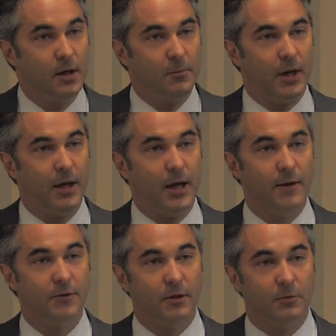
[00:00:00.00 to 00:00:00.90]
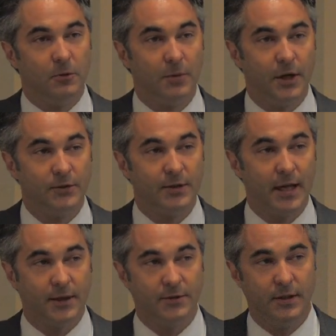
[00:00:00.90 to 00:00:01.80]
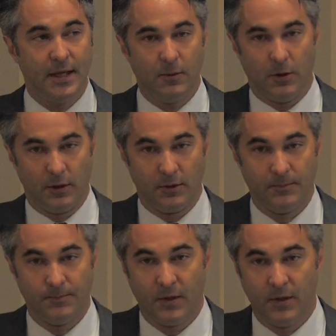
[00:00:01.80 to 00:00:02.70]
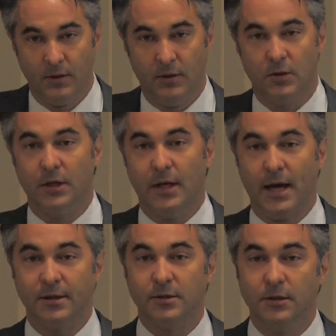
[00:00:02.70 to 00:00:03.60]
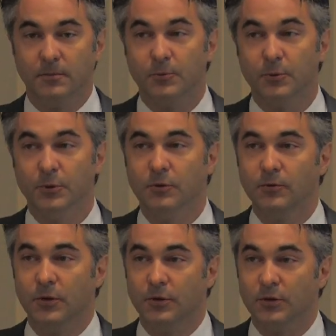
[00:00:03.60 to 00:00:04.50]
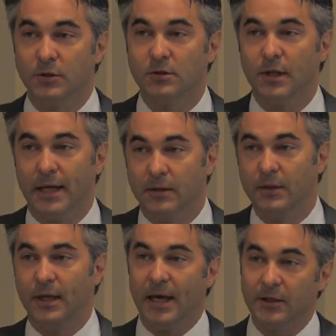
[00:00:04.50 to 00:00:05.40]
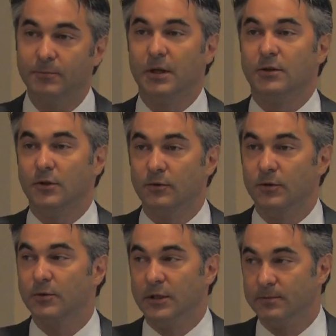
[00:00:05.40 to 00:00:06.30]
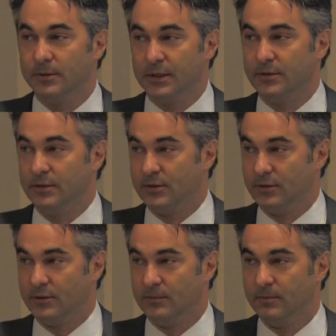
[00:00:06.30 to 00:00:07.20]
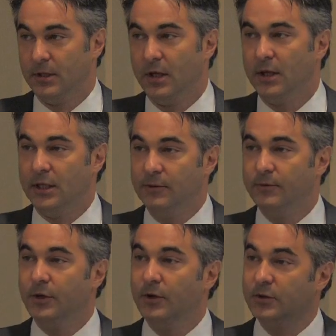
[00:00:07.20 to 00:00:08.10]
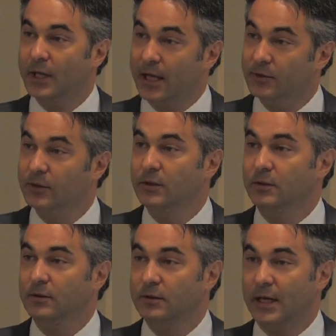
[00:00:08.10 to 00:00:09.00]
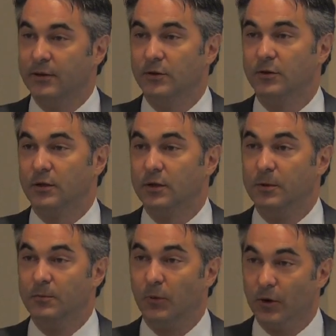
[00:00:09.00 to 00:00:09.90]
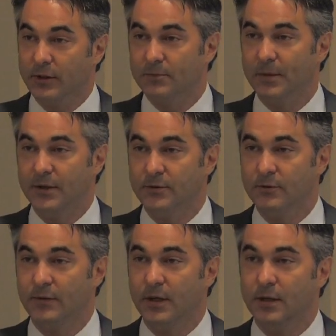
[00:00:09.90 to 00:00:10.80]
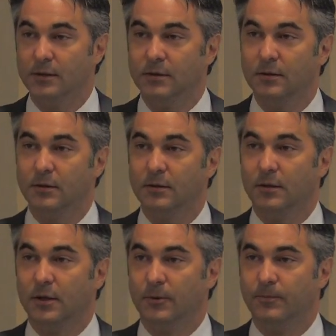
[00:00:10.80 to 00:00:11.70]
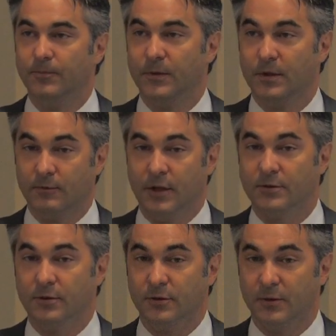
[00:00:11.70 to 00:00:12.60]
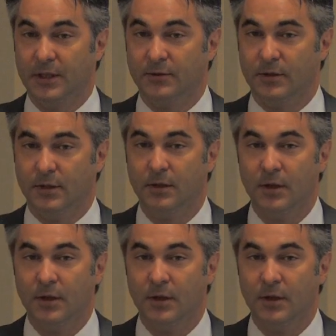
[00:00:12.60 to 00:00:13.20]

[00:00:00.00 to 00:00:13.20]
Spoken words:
by having a robust taxi network, you can actually improve the social equity aspects of the transportation system. Even though taxis are going to be more expensive than conventional transit,